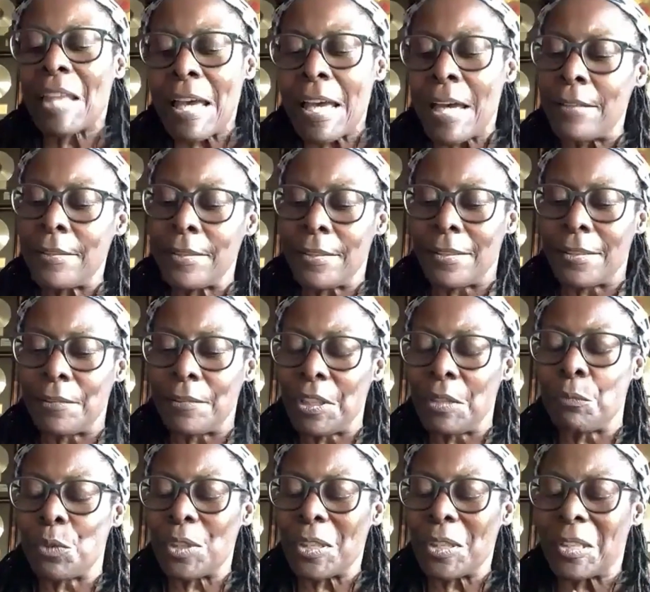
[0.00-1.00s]
that,
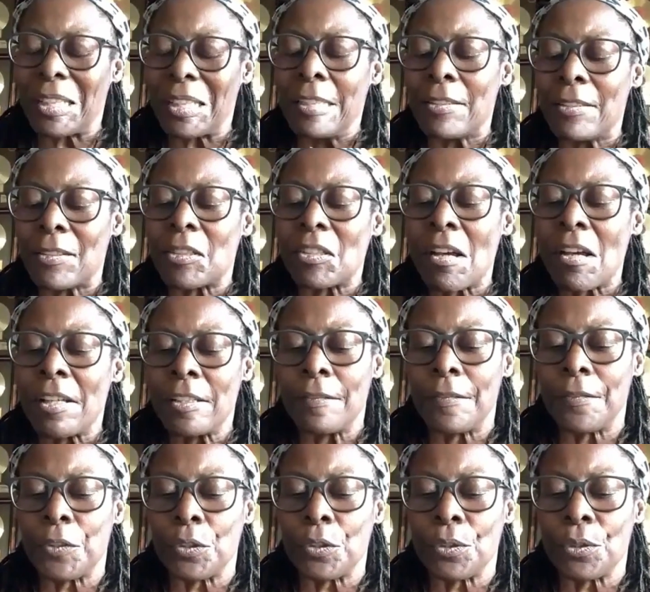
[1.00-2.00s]
what's inside
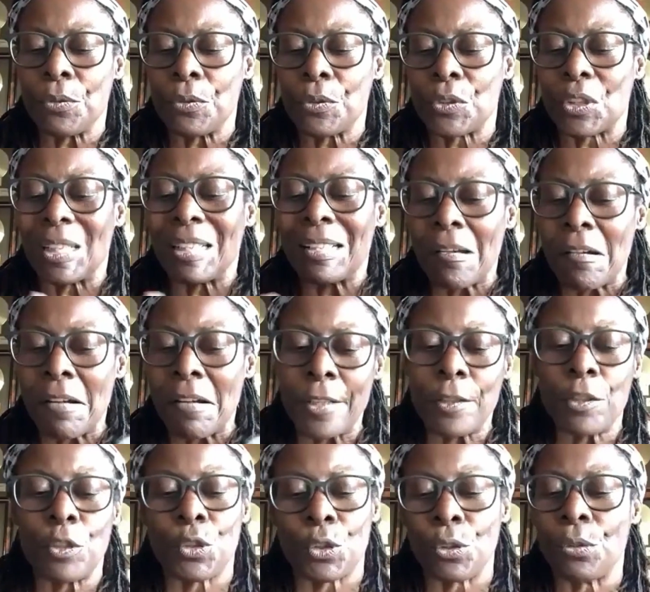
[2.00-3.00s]
of you to
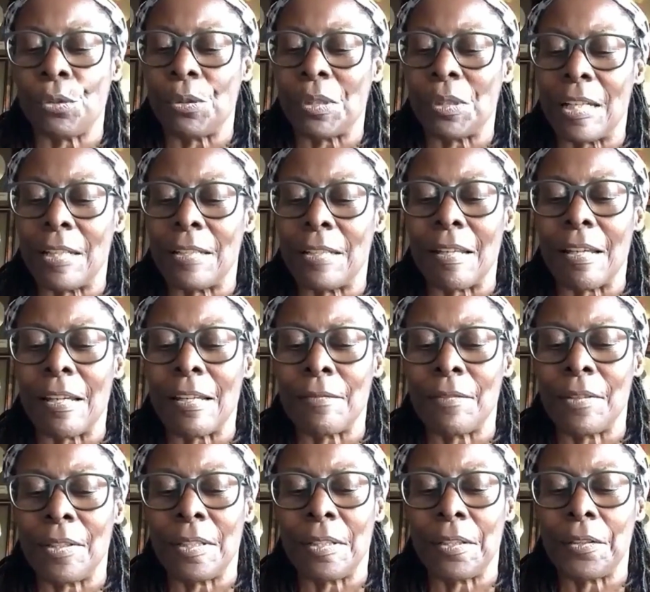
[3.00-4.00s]
guide you, and
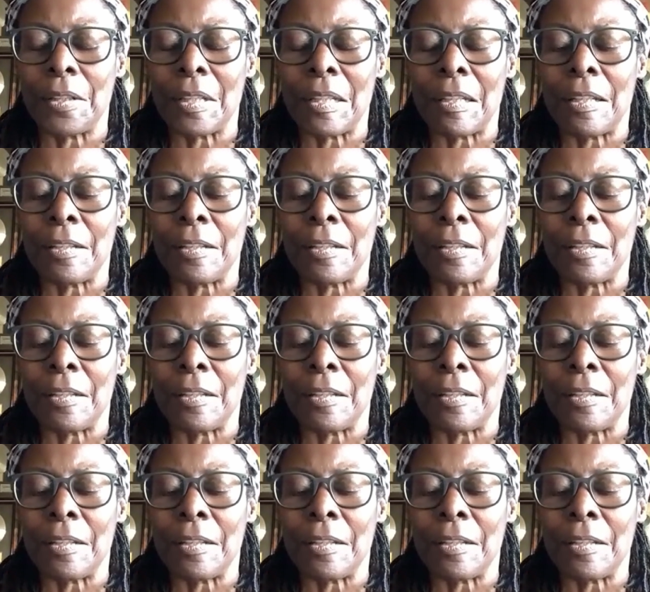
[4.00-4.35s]
the